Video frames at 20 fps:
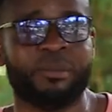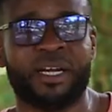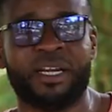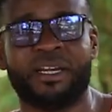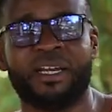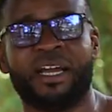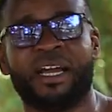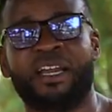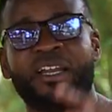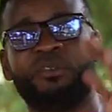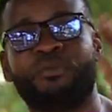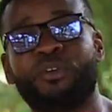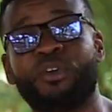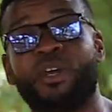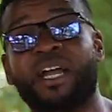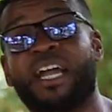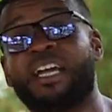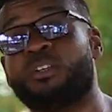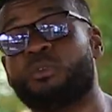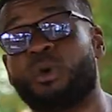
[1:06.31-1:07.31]
And, and if you
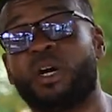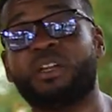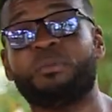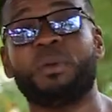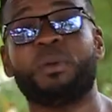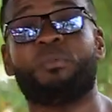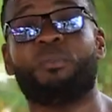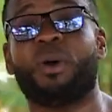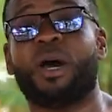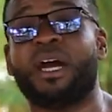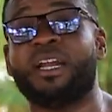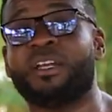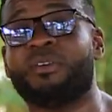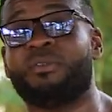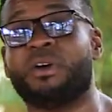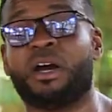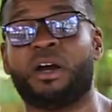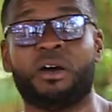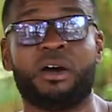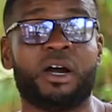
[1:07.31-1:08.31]
guys want to be part
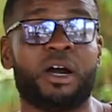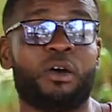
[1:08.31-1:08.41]
of our,